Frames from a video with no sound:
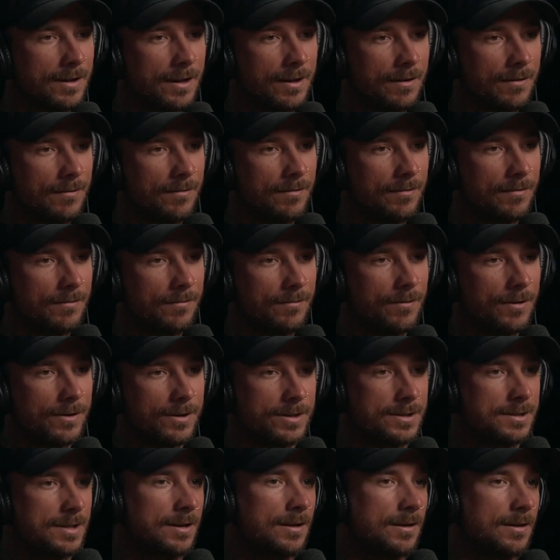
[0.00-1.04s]
And we're
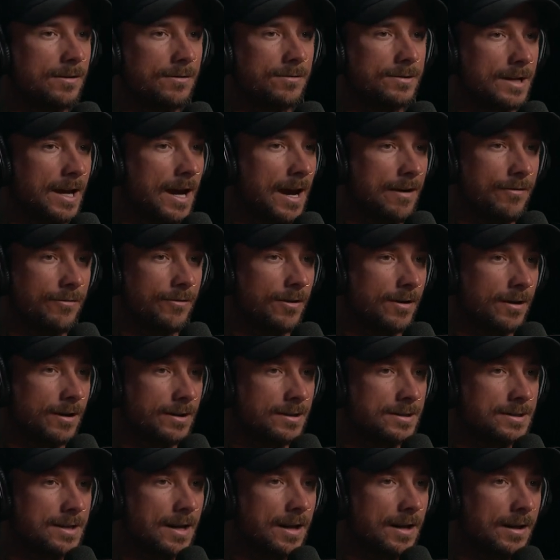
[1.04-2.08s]
just going to use a half grid
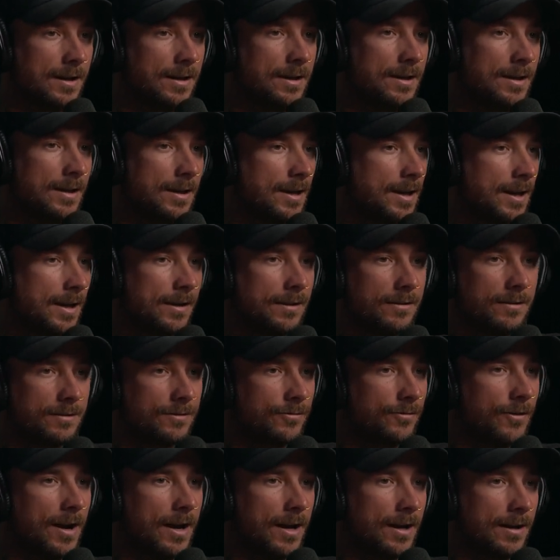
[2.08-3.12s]
instead. And it looks
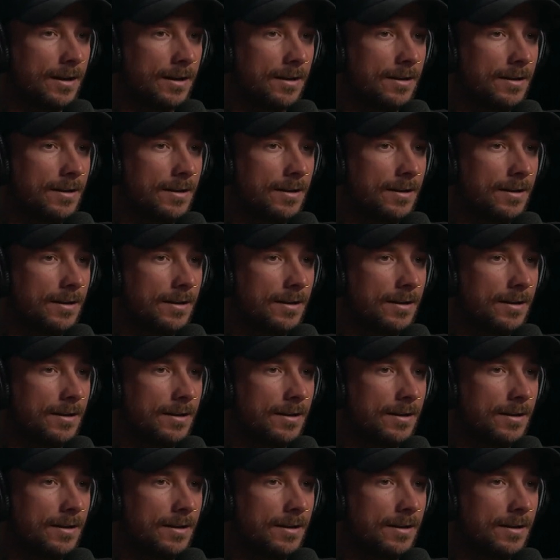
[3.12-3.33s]
fine.